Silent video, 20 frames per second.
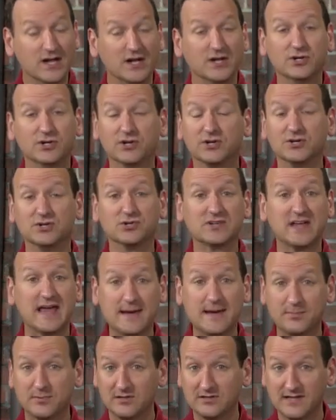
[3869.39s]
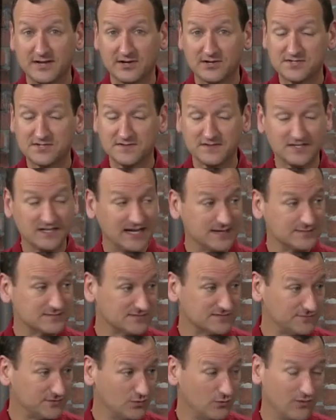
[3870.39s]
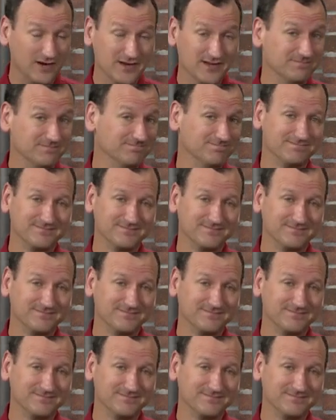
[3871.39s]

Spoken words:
You can do capital letters for the names if you want.